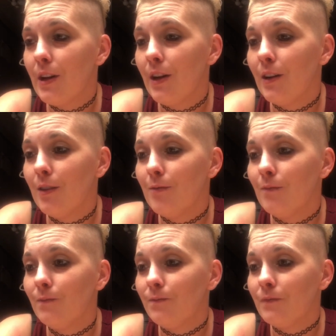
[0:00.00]

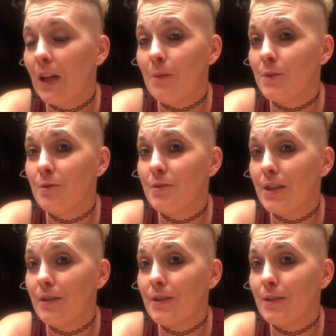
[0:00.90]
I'm too
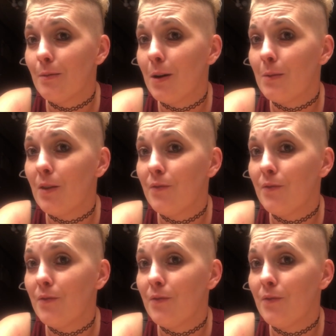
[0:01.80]
serious about my